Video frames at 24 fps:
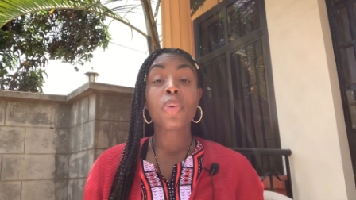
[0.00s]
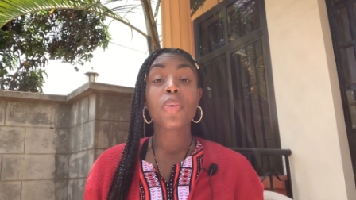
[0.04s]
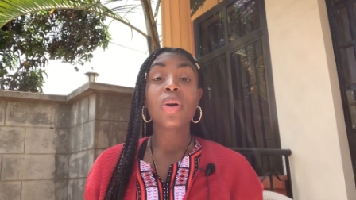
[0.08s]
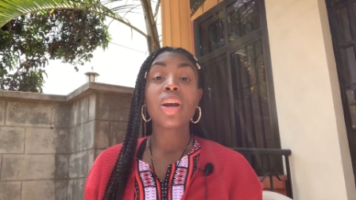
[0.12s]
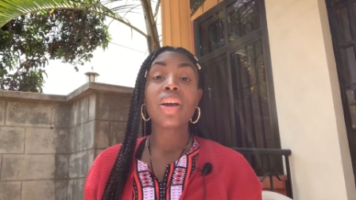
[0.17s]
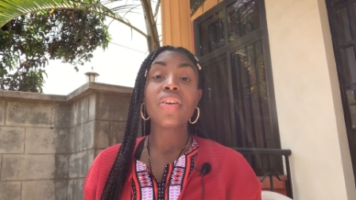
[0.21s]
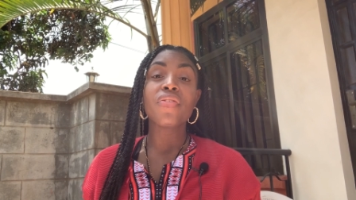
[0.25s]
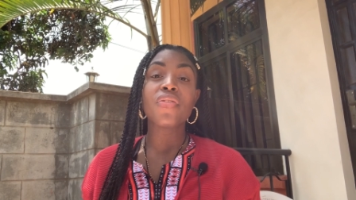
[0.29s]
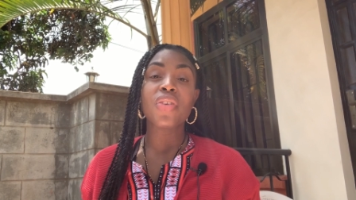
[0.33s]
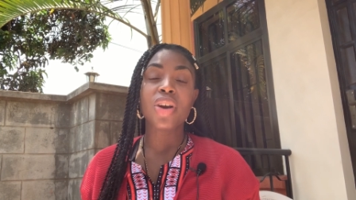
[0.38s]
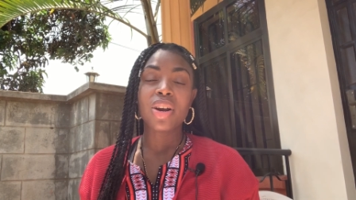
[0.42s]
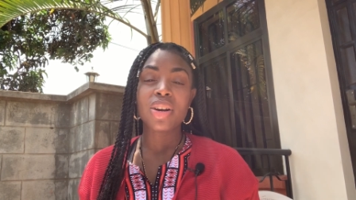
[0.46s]

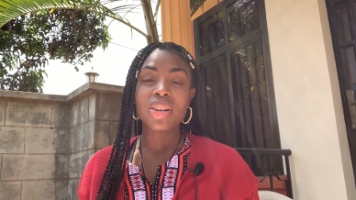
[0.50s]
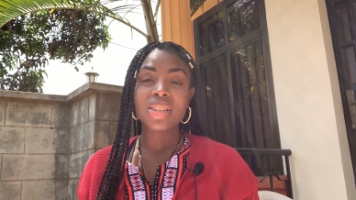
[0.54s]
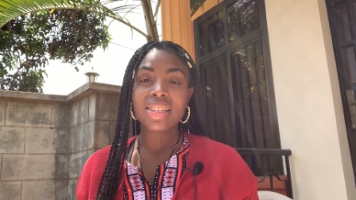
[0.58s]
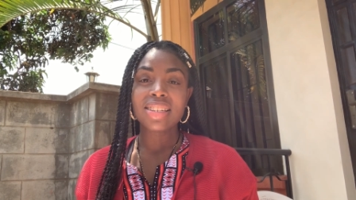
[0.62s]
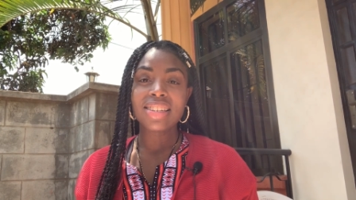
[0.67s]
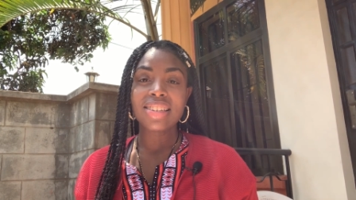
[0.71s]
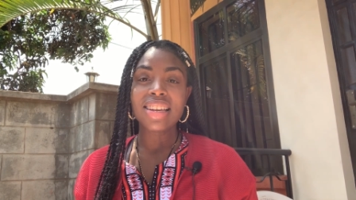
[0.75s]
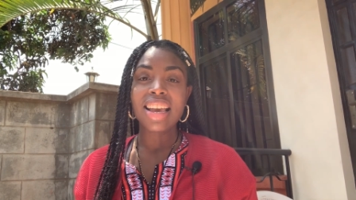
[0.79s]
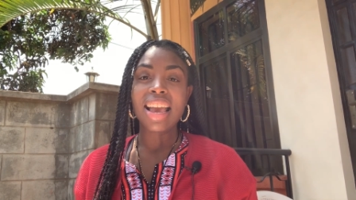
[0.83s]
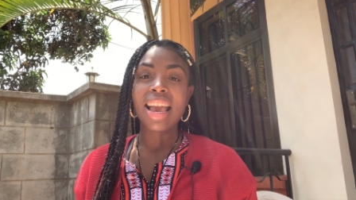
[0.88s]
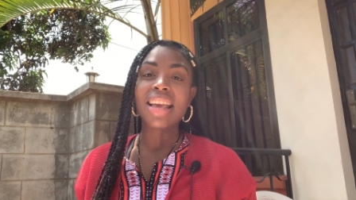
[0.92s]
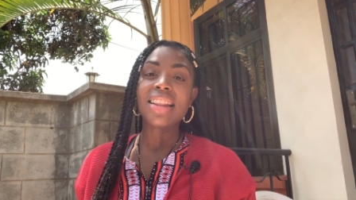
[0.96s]

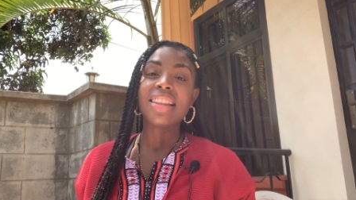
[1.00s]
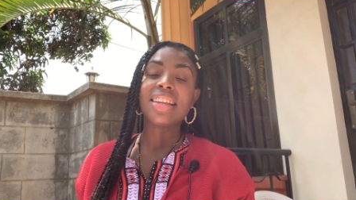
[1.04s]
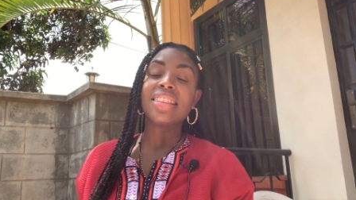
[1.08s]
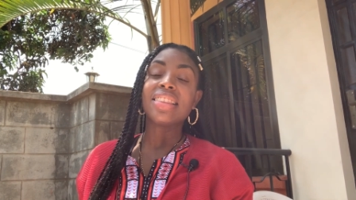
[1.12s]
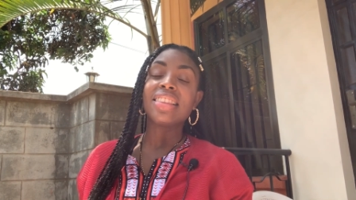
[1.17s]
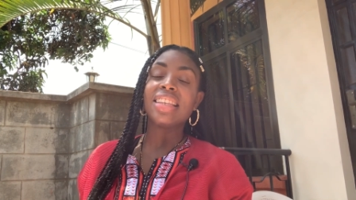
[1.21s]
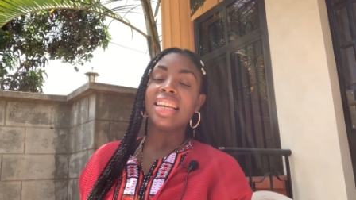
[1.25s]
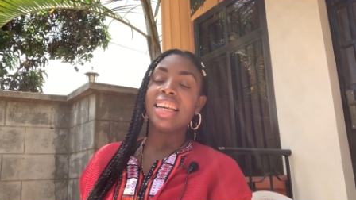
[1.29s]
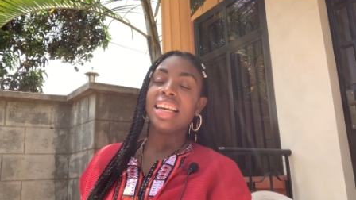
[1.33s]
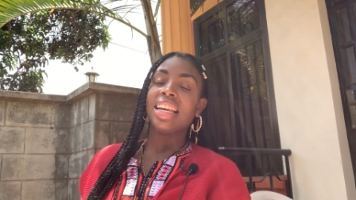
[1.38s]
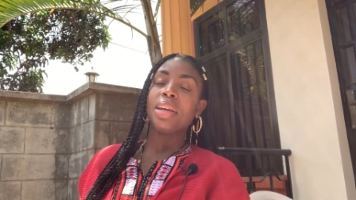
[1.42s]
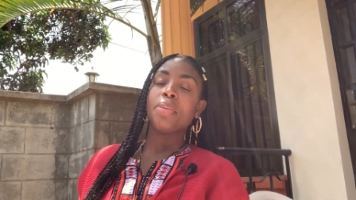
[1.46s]
1st, and the
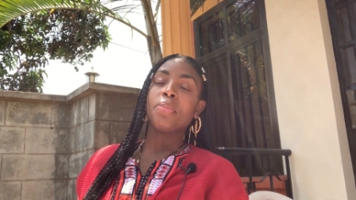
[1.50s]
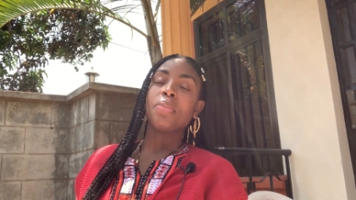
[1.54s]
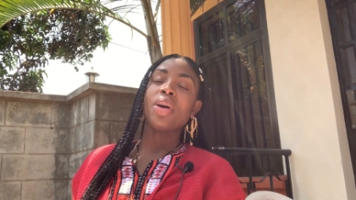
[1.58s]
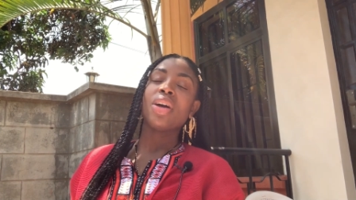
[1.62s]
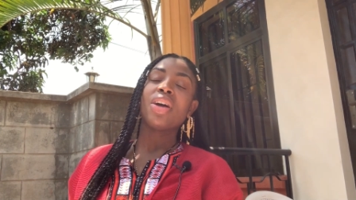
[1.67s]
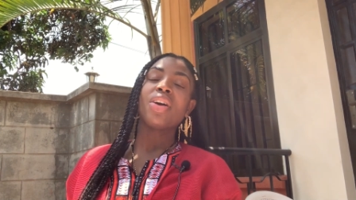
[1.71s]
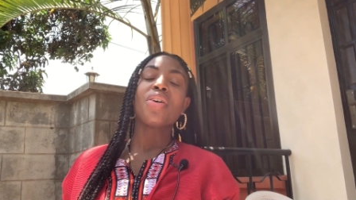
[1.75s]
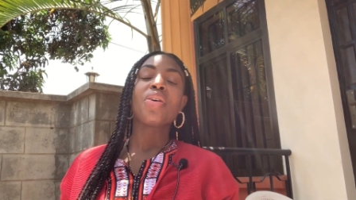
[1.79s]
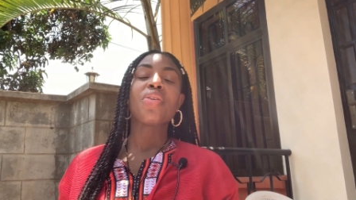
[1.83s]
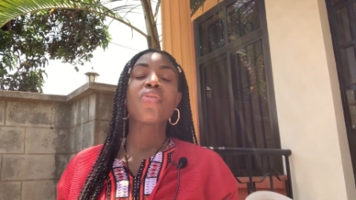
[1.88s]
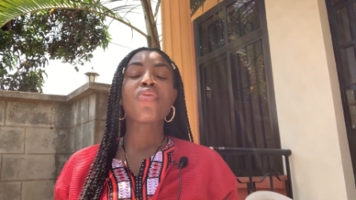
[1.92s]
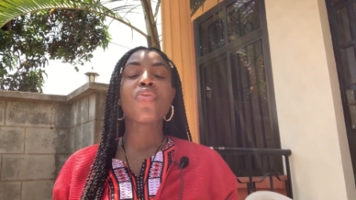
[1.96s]
theme
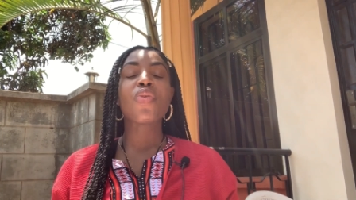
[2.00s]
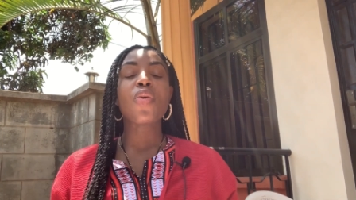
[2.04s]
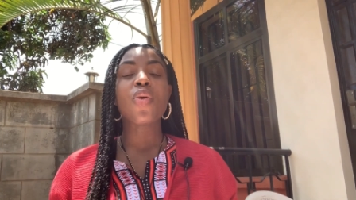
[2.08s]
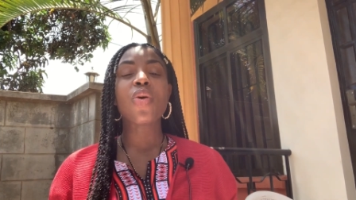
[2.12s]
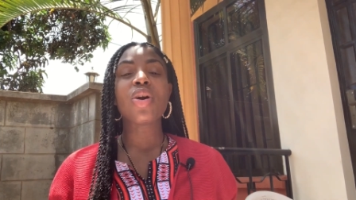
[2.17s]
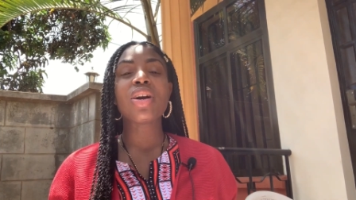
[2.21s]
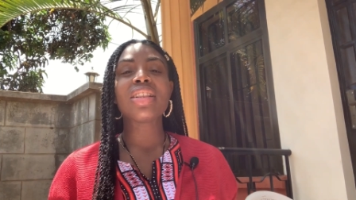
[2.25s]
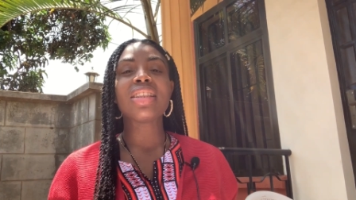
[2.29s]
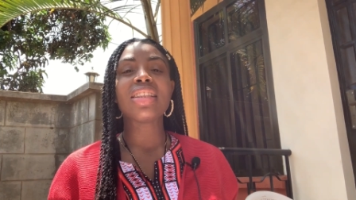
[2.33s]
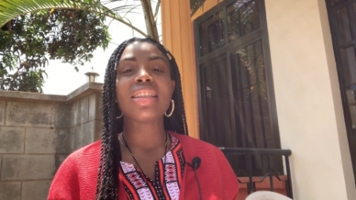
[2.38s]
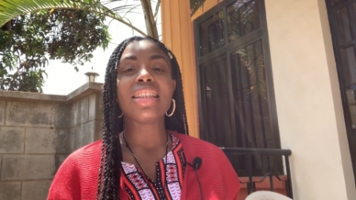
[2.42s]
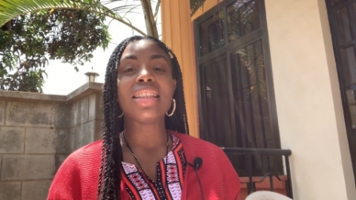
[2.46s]

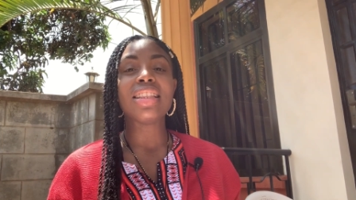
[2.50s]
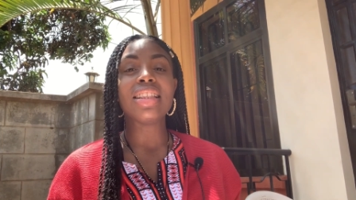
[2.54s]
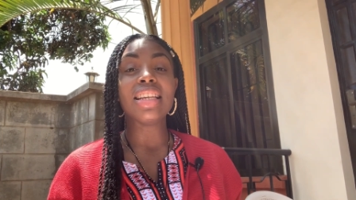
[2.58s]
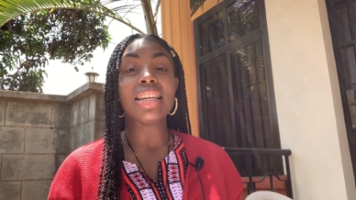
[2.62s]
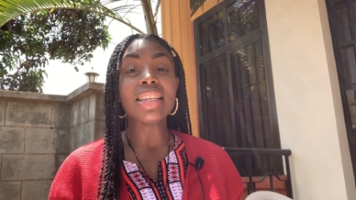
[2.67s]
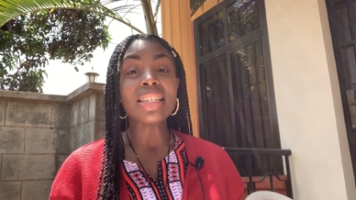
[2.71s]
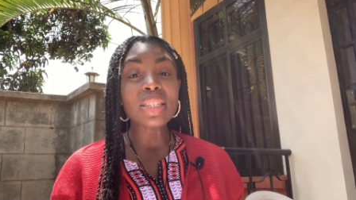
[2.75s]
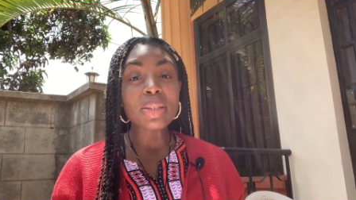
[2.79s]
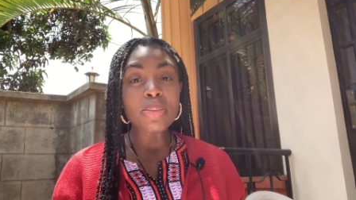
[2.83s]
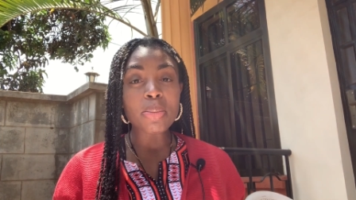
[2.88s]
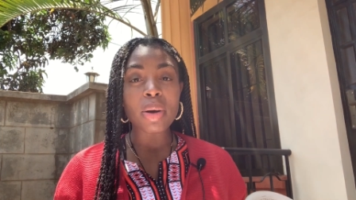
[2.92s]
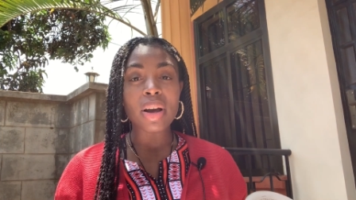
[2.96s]
for
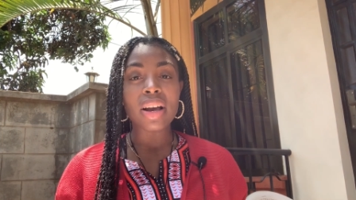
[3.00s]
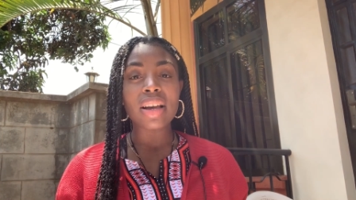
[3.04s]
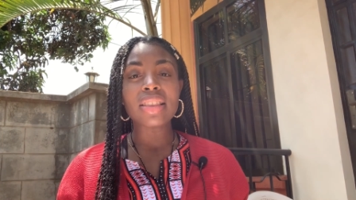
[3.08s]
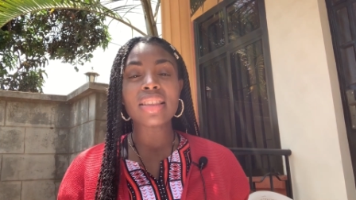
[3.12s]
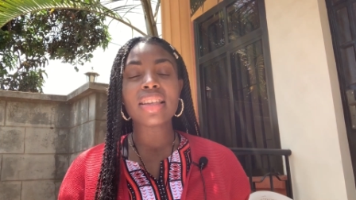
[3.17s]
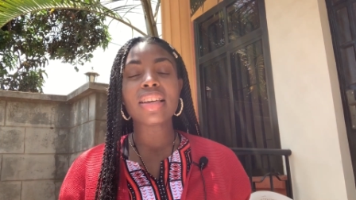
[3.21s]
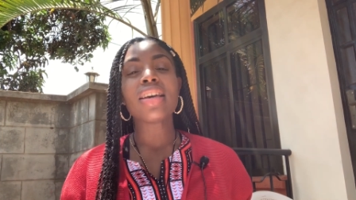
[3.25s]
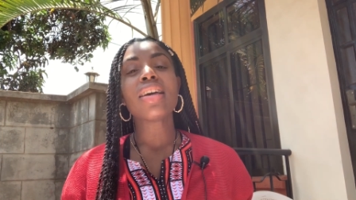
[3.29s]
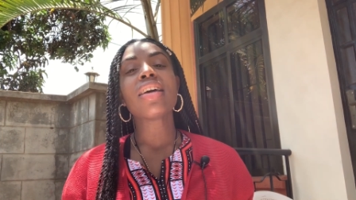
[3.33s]
this month